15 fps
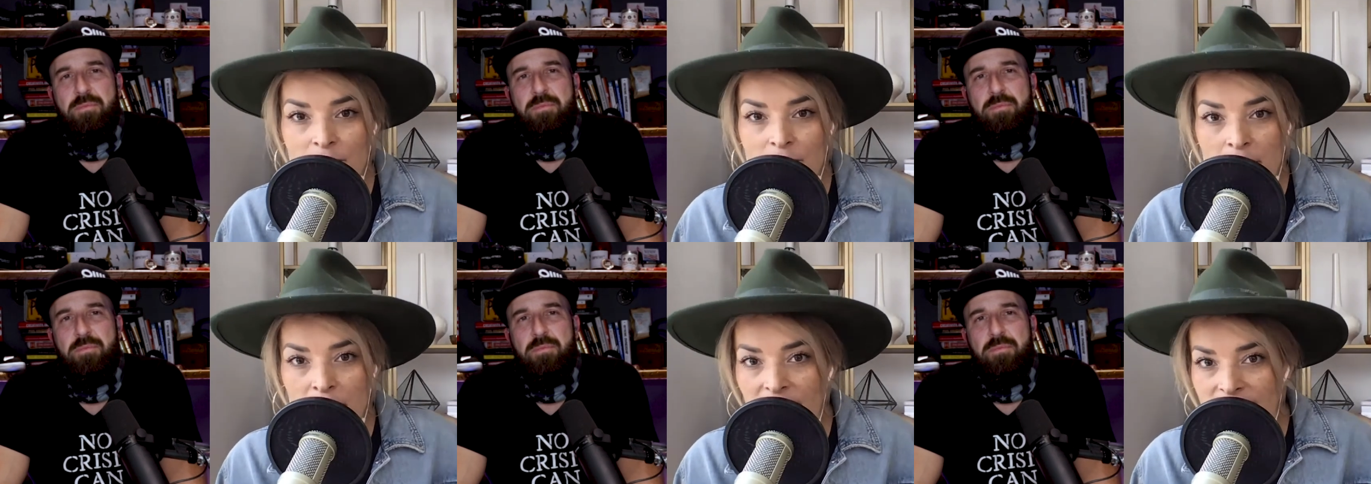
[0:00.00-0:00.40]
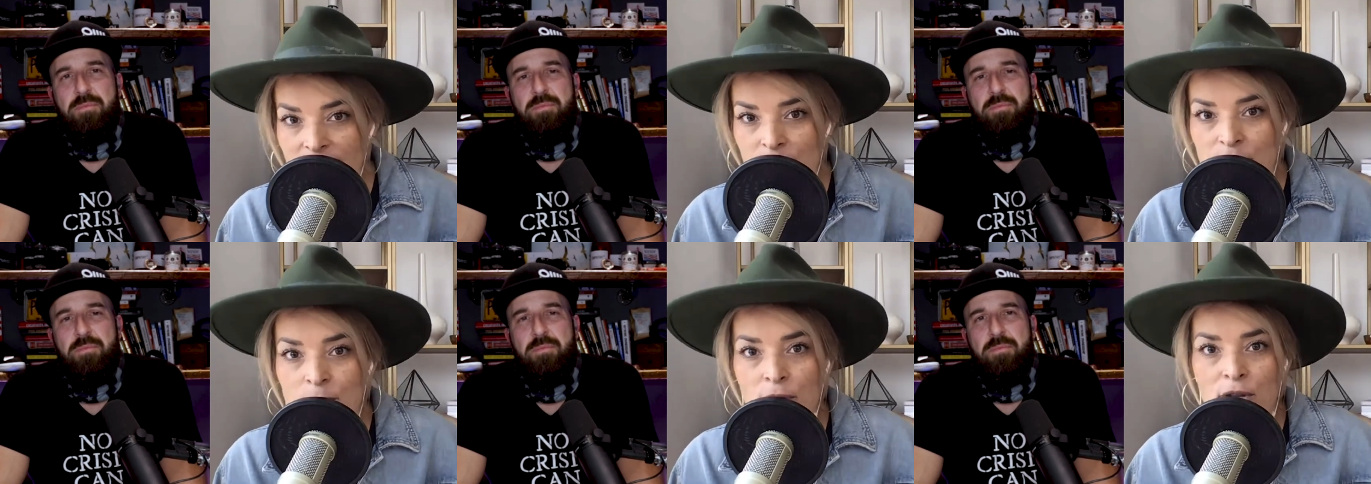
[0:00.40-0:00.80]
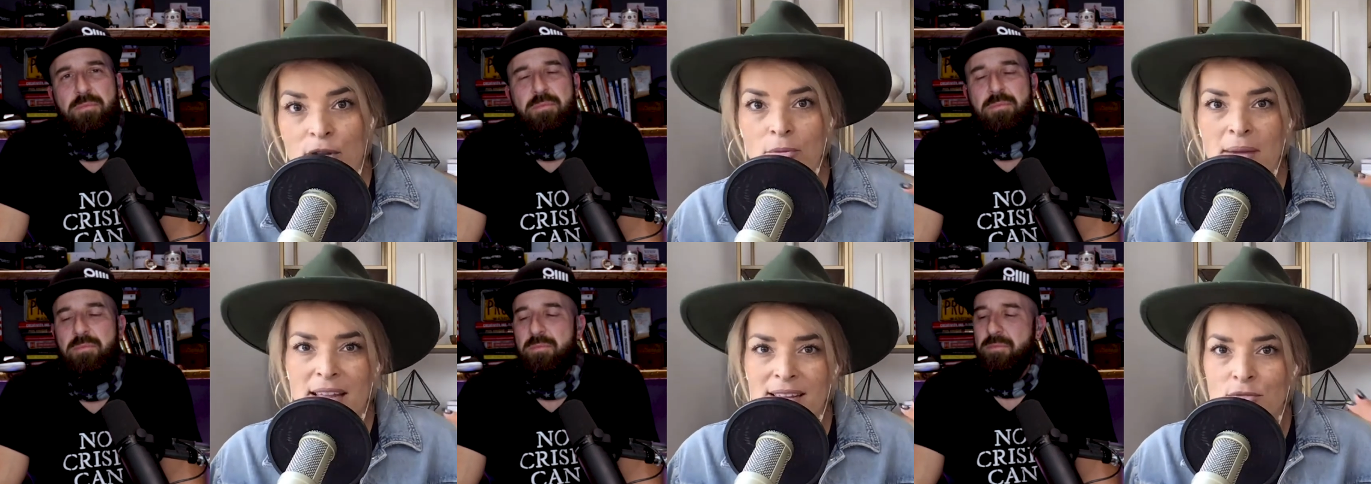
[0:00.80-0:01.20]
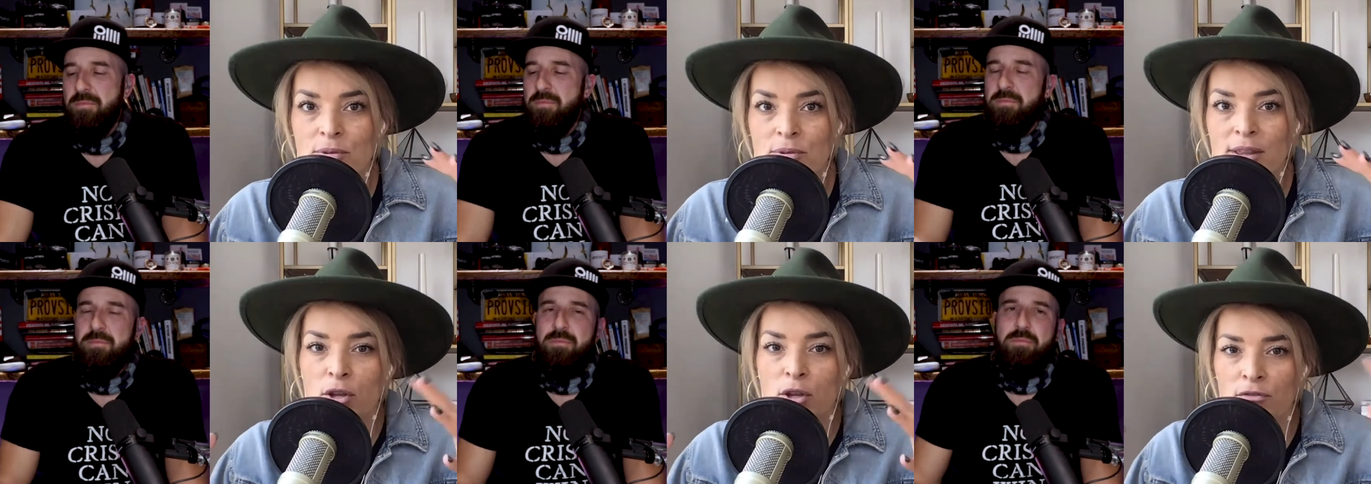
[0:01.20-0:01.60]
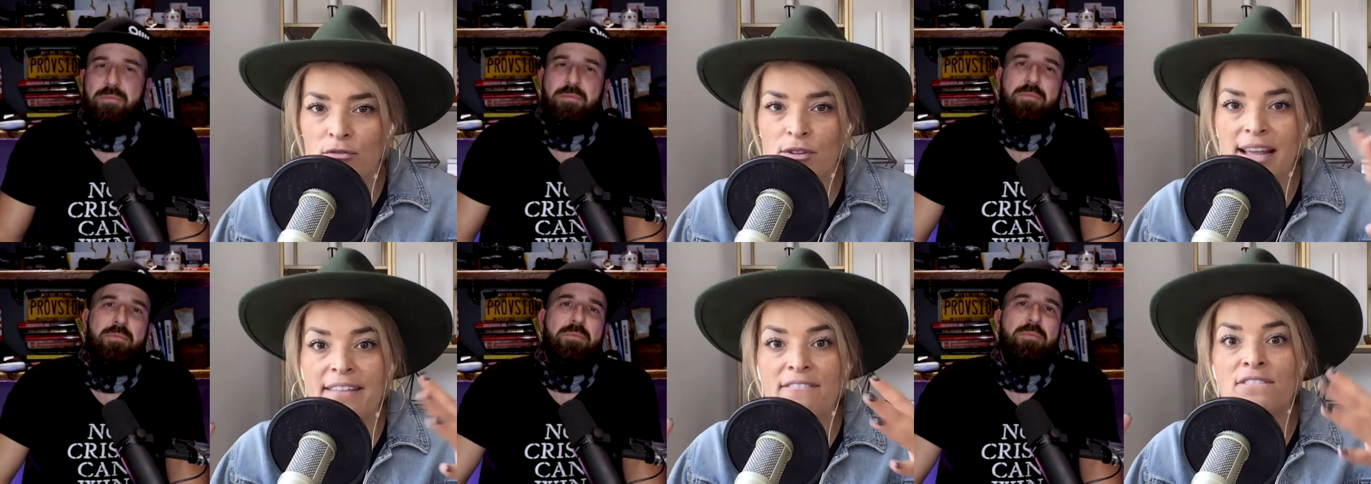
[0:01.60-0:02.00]
Speaker 1: I remember the last time we spoke, you were making these really like,
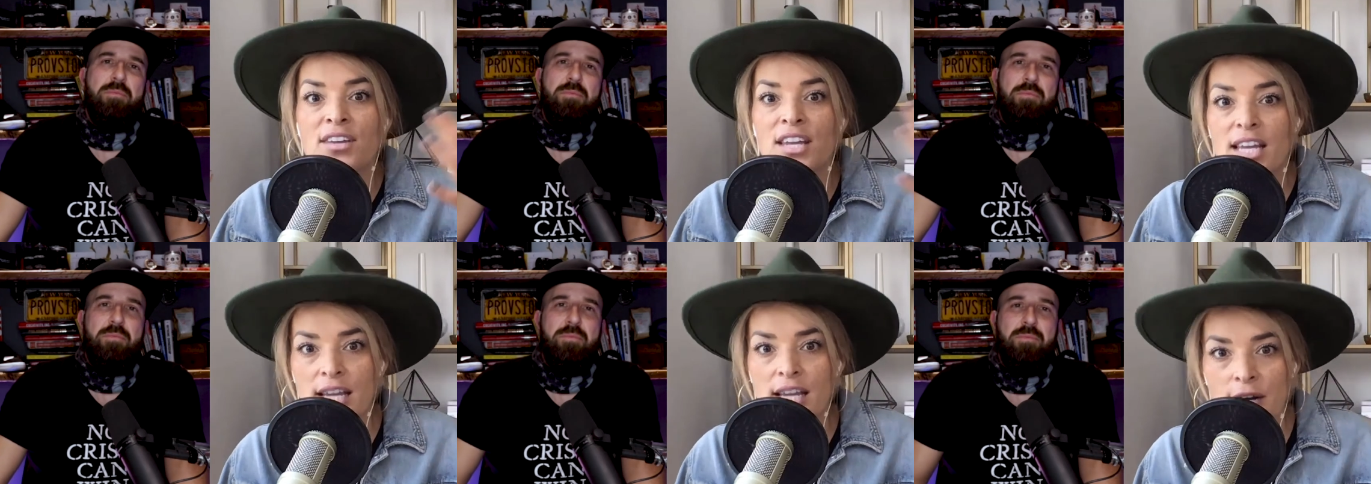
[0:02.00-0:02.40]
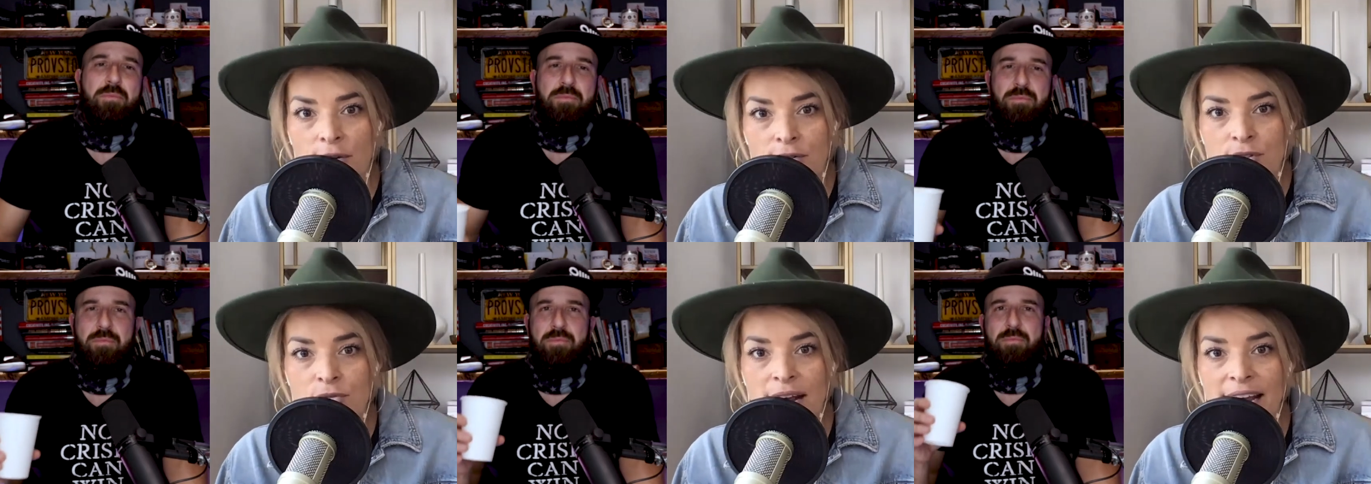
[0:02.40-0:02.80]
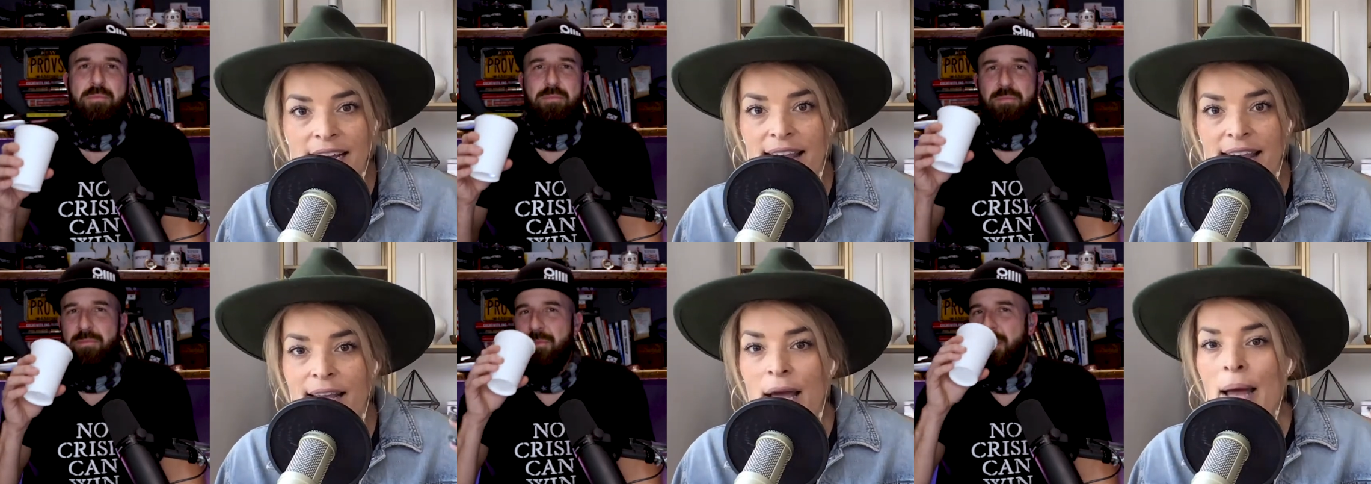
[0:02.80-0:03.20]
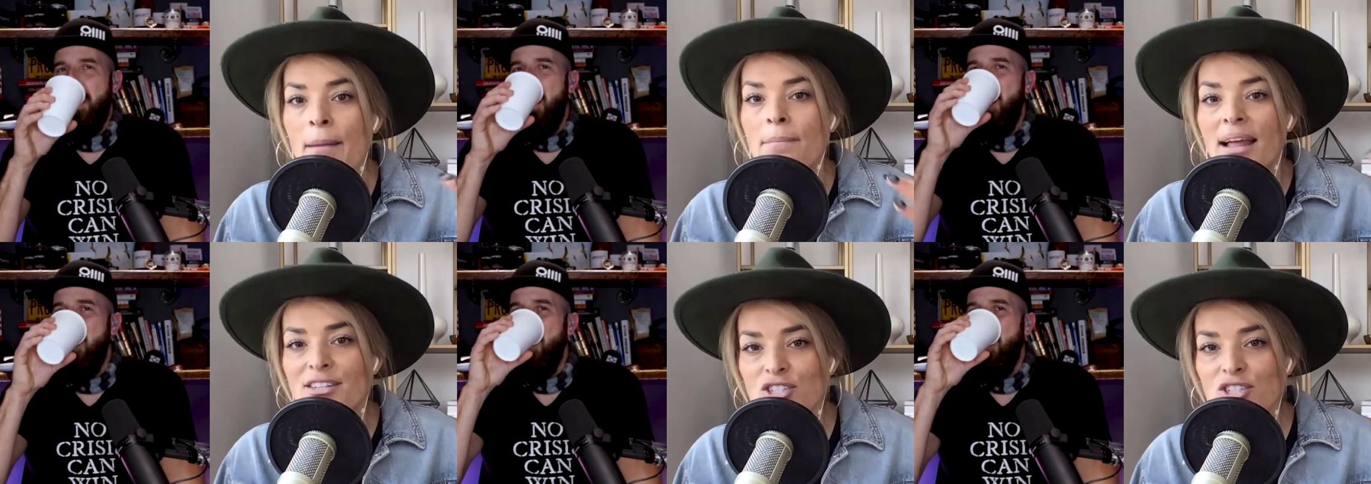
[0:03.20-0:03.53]
beautiful like videos, right? Like, mm-hmm.